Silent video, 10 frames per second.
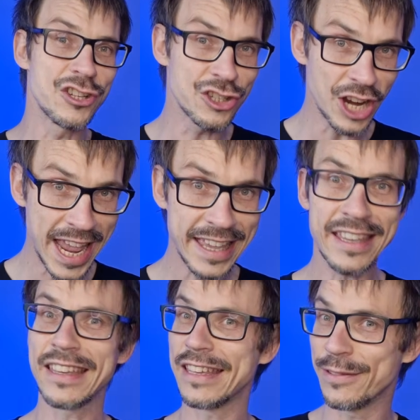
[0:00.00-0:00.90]

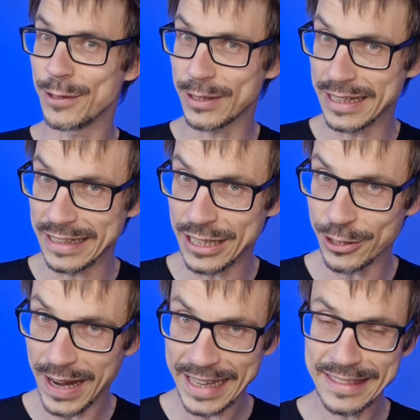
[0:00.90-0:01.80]
check if you can
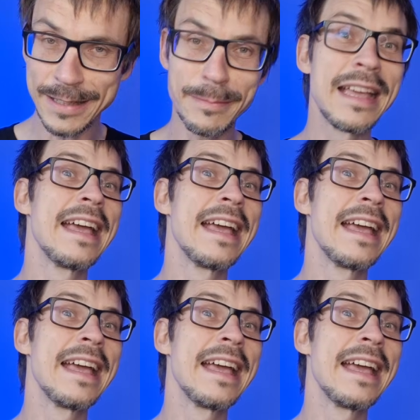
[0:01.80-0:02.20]
correct them,